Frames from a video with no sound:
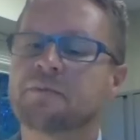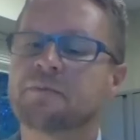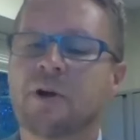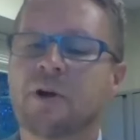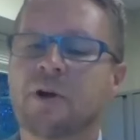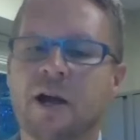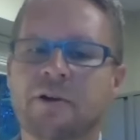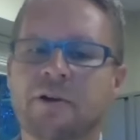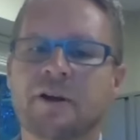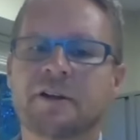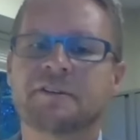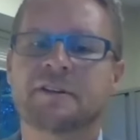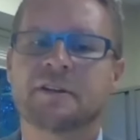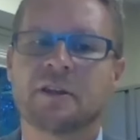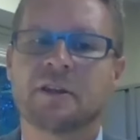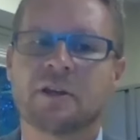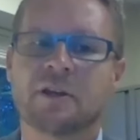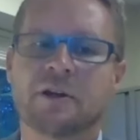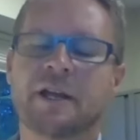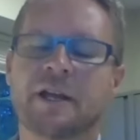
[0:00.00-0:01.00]
progress
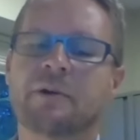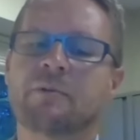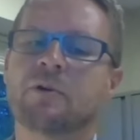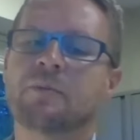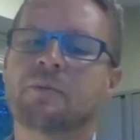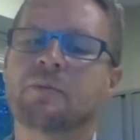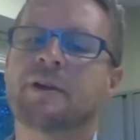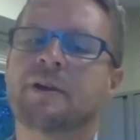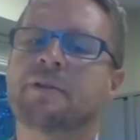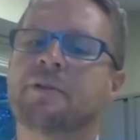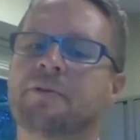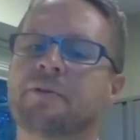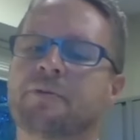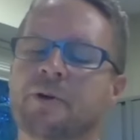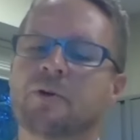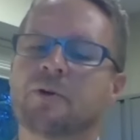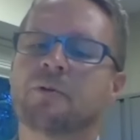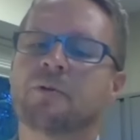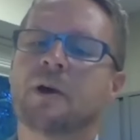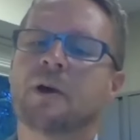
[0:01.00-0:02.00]
and learning will be
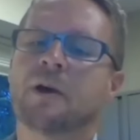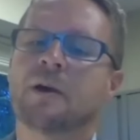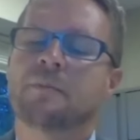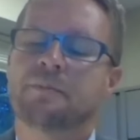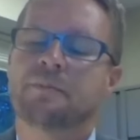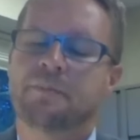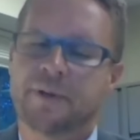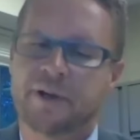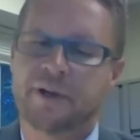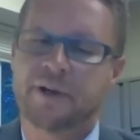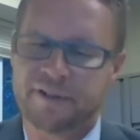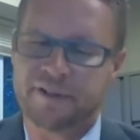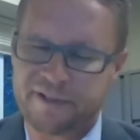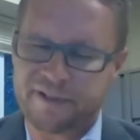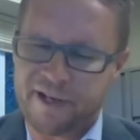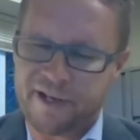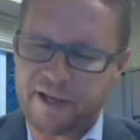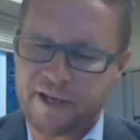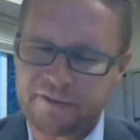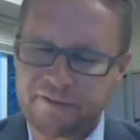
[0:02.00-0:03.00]
through Pearson
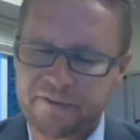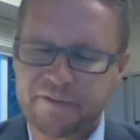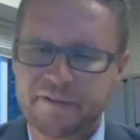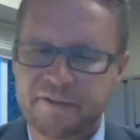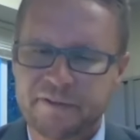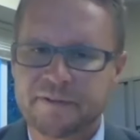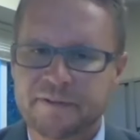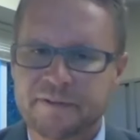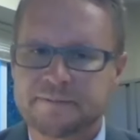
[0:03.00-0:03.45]
Connexus.